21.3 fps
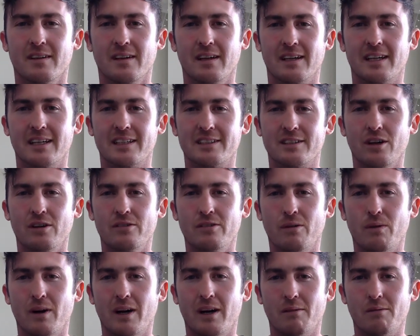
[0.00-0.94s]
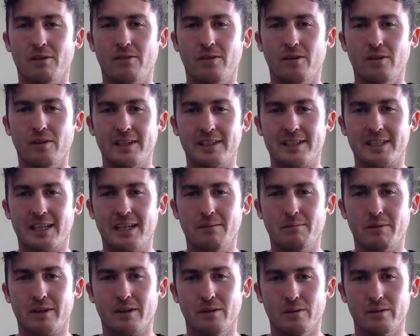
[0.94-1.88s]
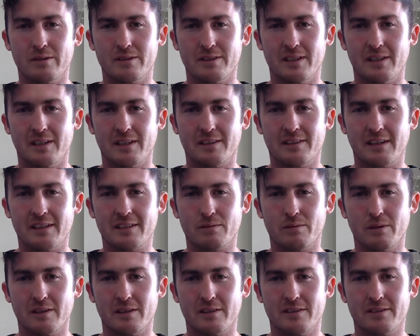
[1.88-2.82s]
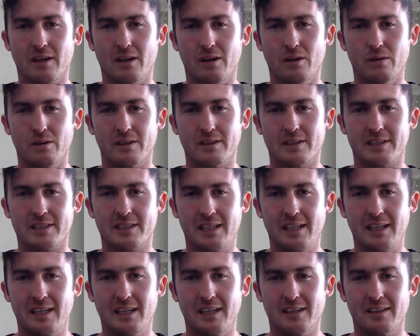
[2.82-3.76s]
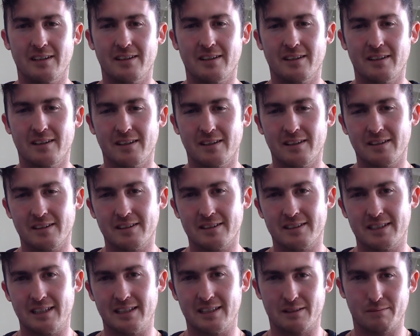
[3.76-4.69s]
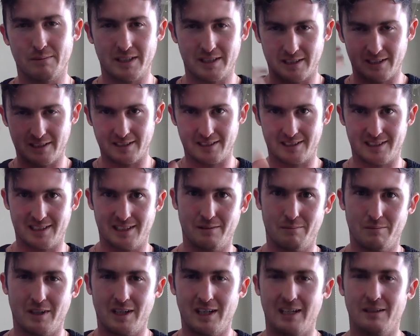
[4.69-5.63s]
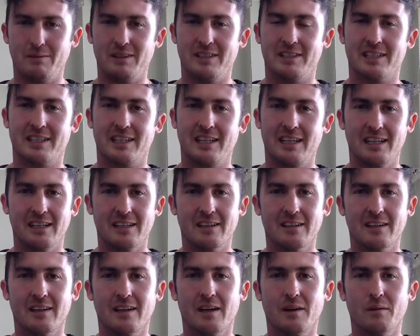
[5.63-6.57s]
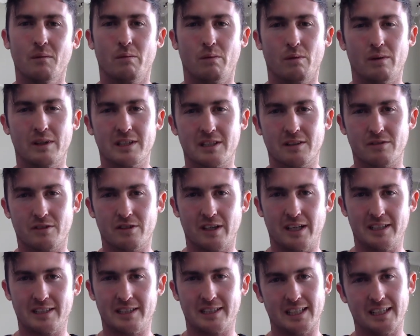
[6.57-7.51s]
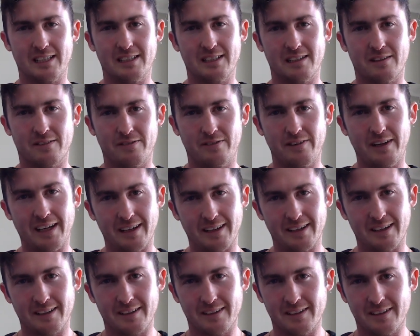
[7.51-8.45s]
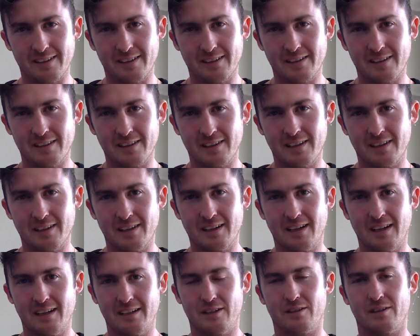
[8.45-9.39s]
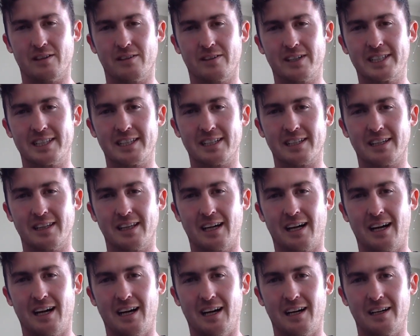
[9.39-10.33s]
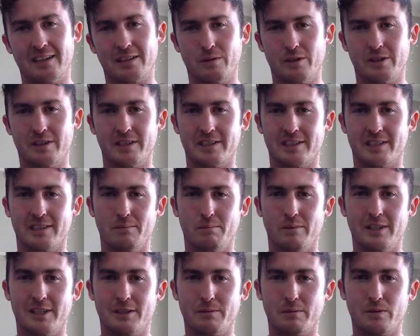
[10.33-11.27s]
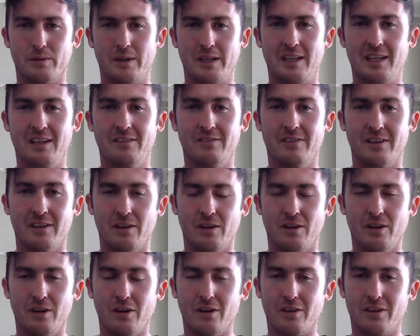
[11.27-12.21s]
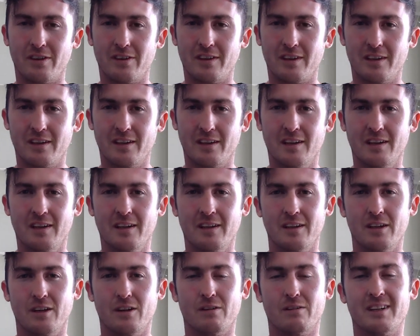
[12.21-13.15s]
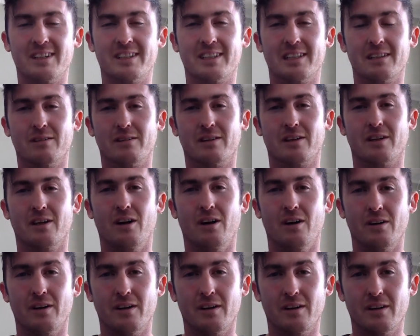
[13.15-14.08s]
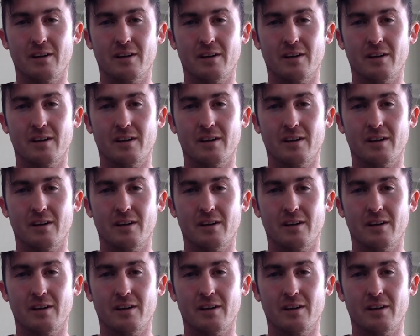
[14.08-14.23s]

It gets overwhelmed with all these chemicals and it does what it's told, it's scared. Sends messages to the mind, be scared. But once you've transcended fear, and you're resting in the heart, which is the bridge between heaven and earth, you're resting with God.